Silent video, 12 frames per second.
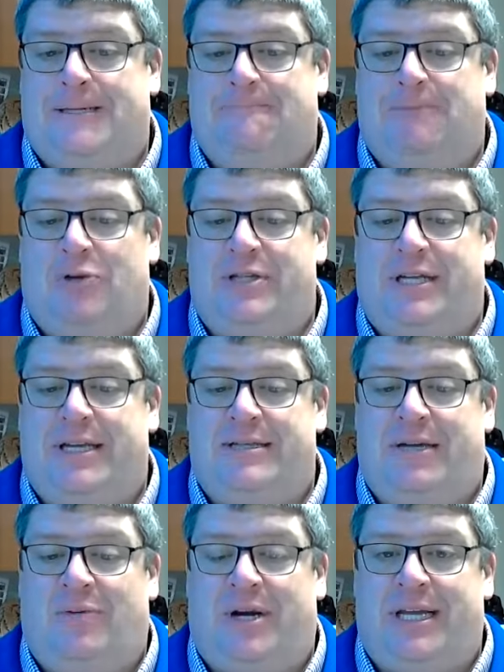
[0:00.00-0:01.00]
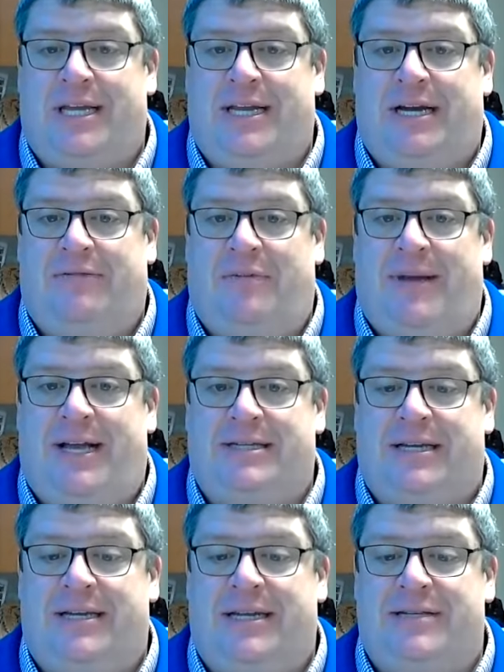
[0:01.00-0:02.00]
those kids that want to get out of a
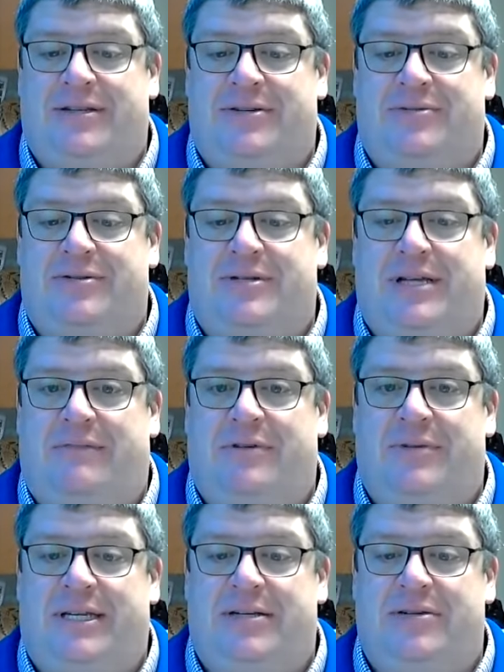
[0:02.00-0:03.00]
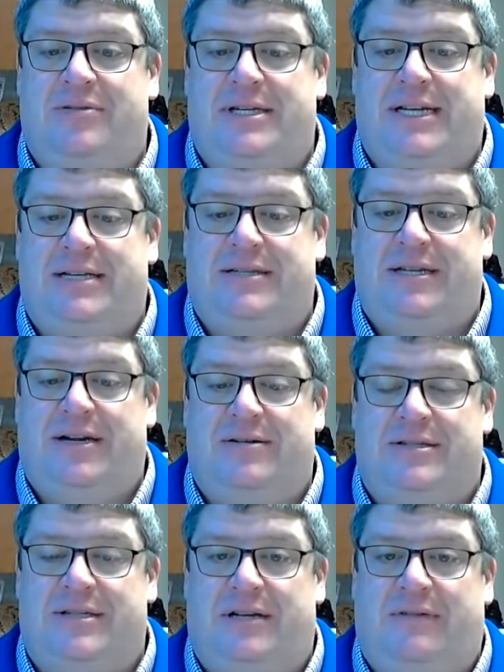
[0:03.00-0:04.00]
mask on day 6 or 7, we can do the test here
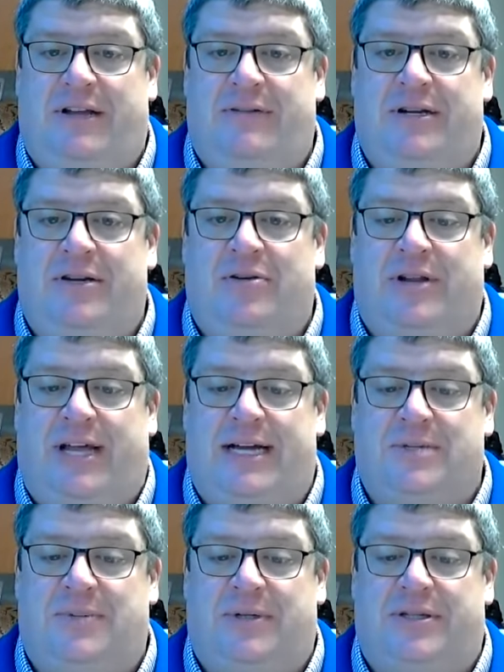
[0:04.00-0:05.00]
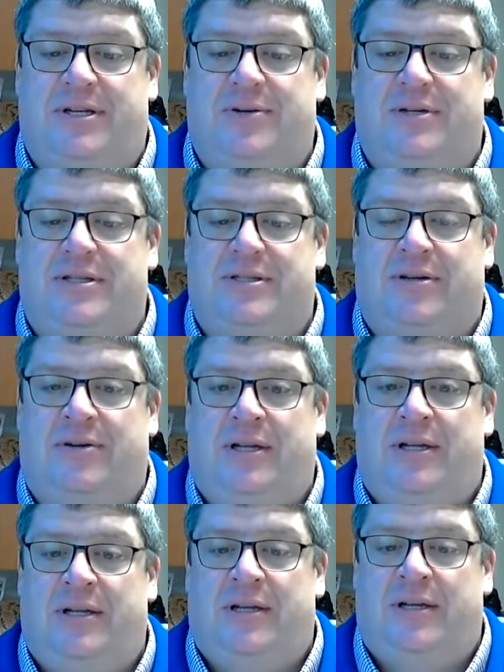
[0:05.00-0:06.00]
instead of having to go to the hospital to do it. So
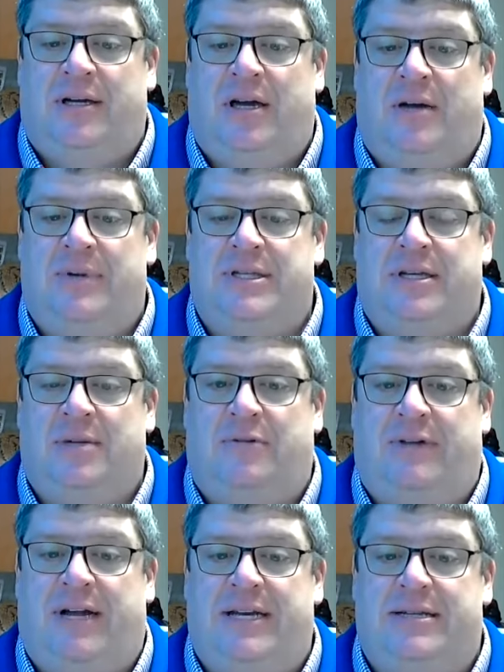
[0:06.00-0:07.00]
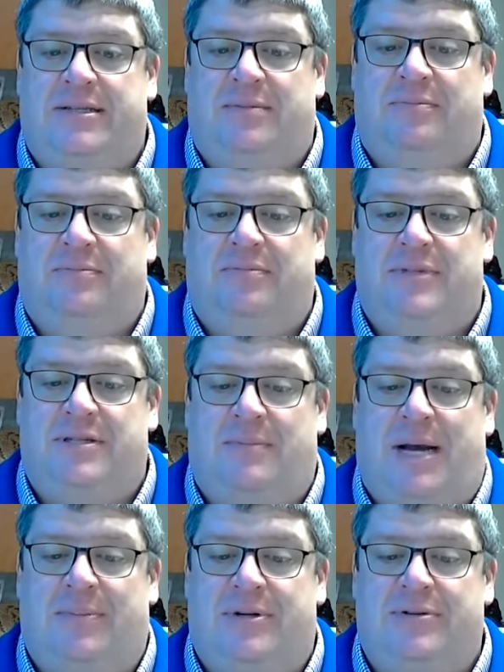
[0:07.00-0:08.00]
it's going to provide us some
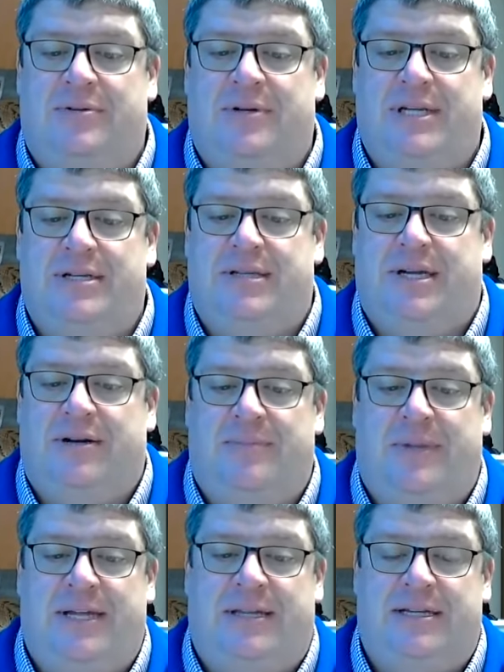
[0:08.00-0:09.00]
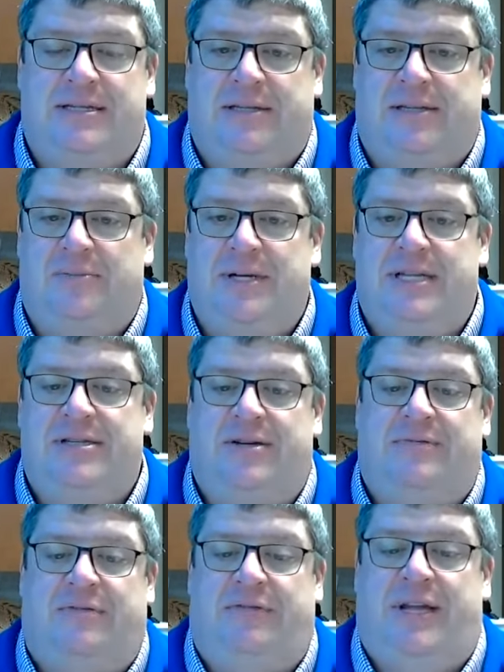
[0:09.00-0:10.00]
opportunities here to make things a little bit easier
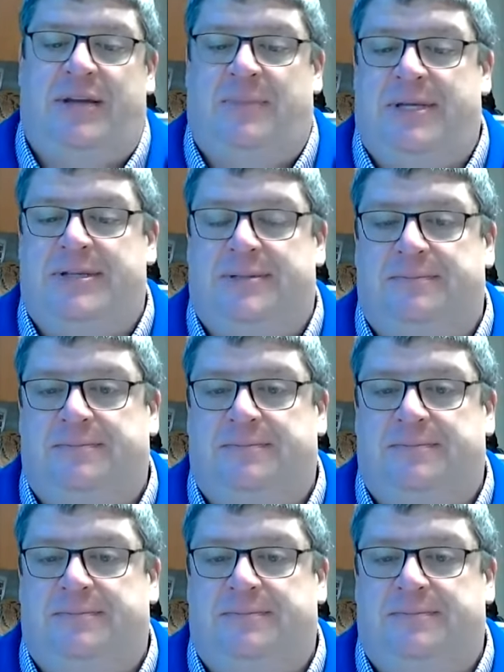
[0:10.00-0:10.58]
for families.